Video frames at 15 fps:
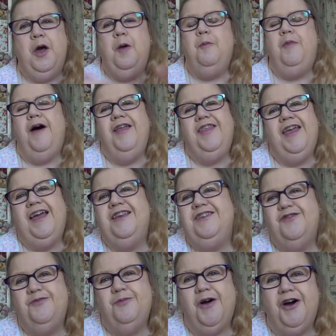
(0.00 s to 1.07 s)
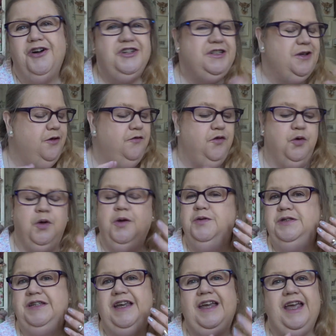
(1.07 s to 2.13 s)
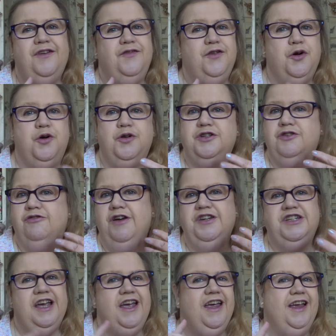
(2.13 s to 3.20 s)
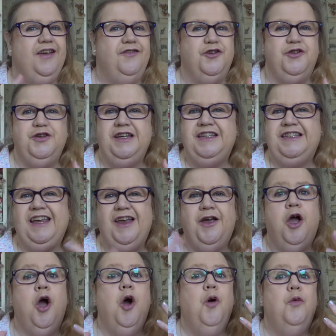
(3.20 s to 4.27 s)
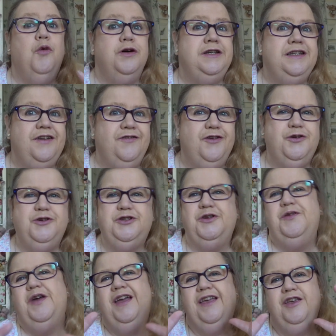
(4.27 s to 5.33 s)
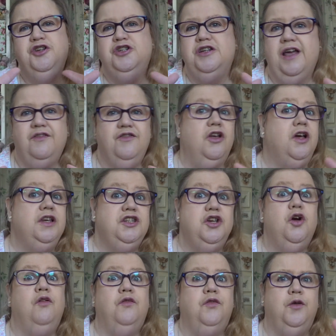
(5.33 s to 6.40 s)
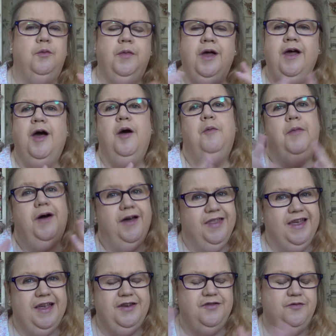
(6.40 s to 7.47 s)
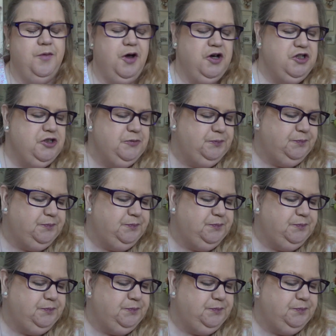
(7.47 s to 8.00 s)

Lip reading: by the end of March. So if you're quilting, if you're crocheting, if you're knitting, whatever you're doing, you should have 90 of them by the end of March.